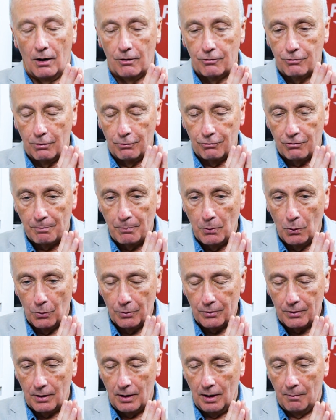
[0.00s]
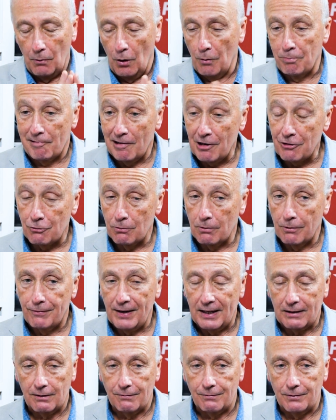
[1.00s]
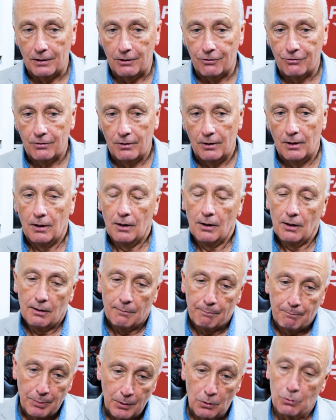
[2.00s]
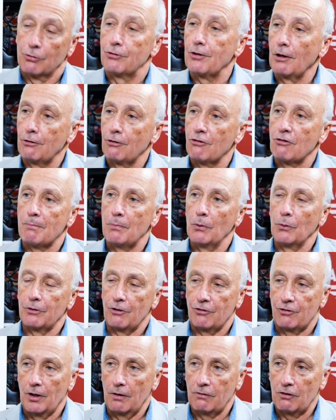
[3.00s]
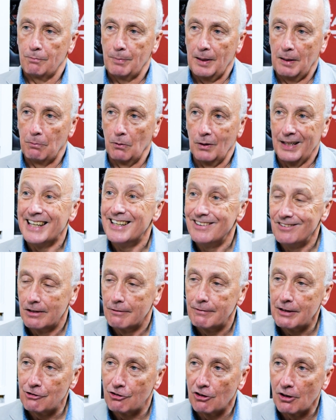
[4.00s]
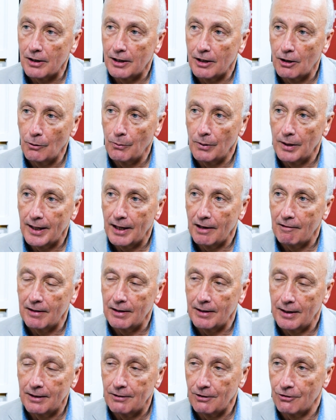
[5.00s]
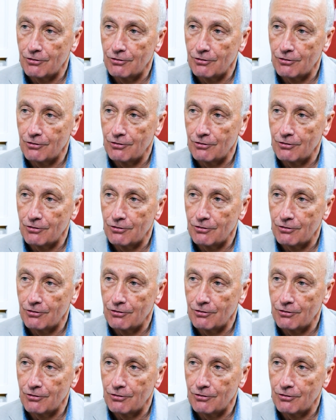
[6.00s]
to support operational effectiveness, but also to support the service people individually who are there in the